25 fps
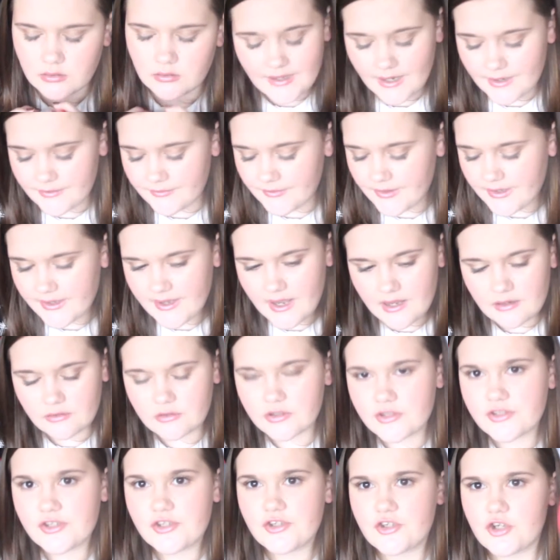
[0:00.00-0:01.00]
I know you can
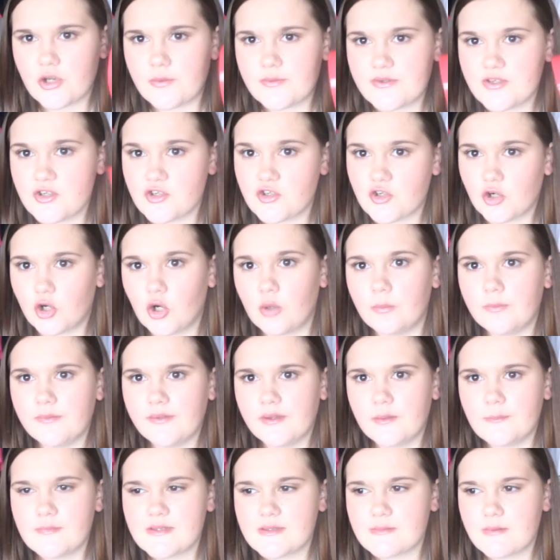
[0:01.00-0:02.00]
go to shops and just open
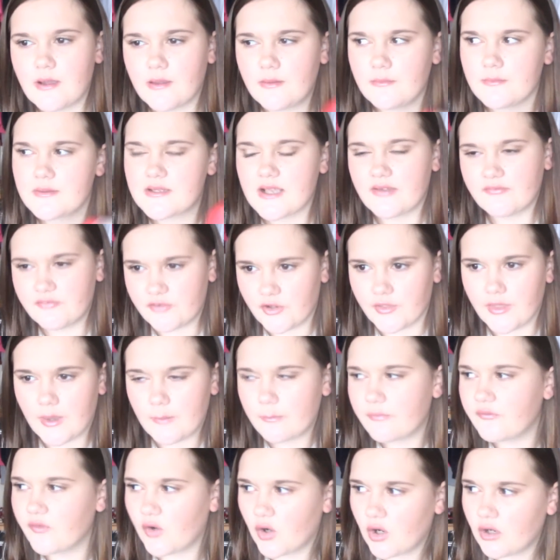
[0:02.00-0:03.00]
them and smell them, because I've done
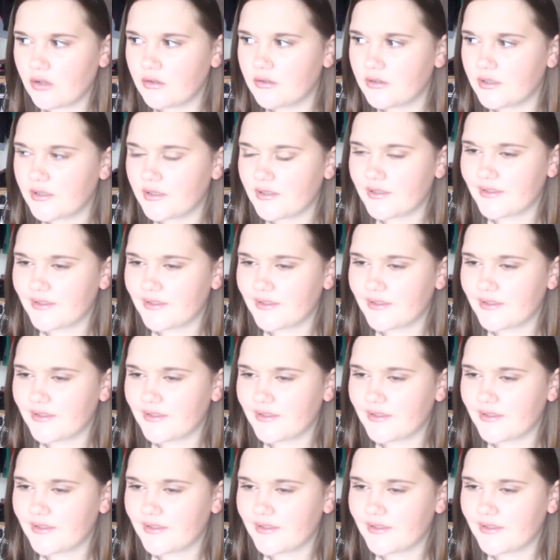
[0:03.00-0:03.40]
that before.